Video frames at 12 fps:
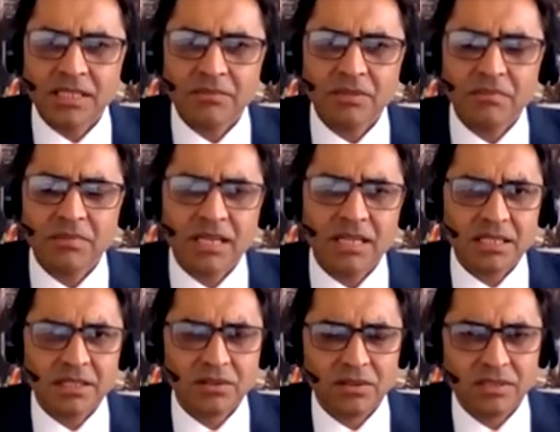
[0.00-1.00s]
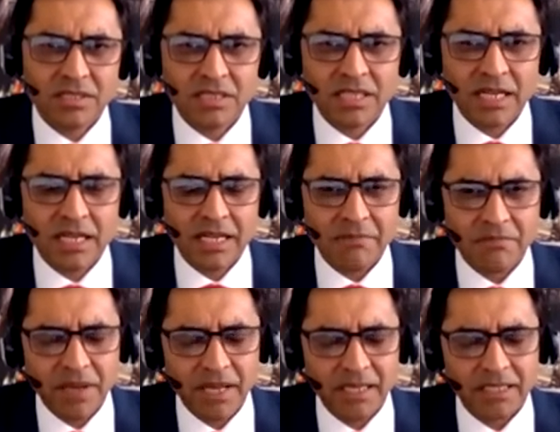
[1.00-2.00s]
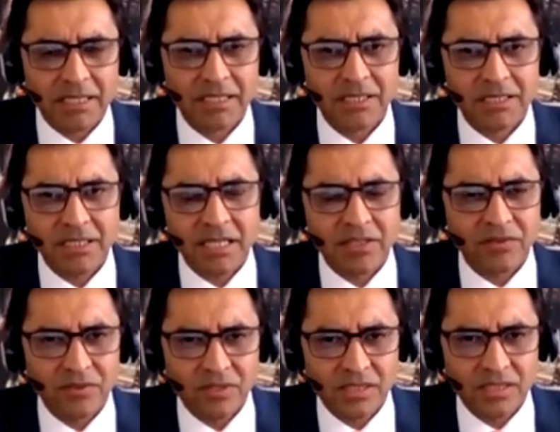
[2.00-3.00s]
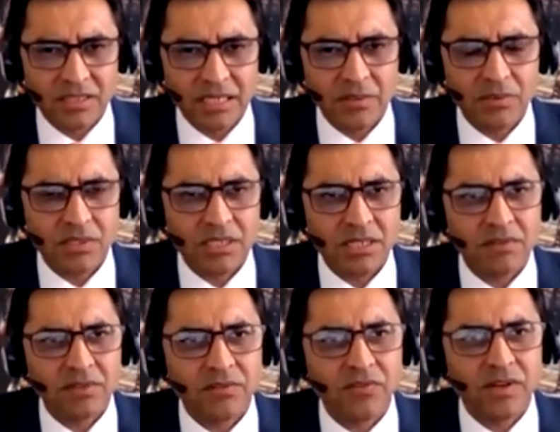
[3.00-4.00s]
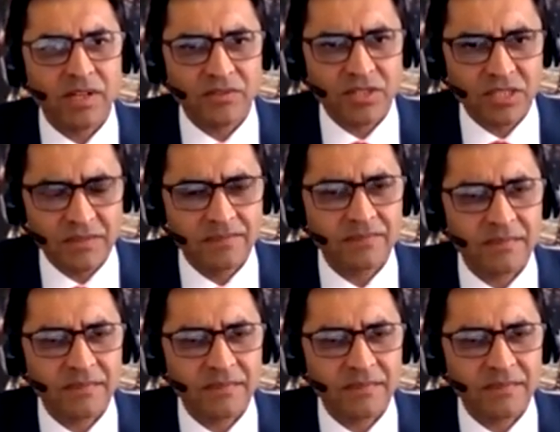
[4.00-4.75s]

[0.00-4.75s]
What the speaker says: some of the mega technologies that will impact in the next few years. And I want to start with 5G.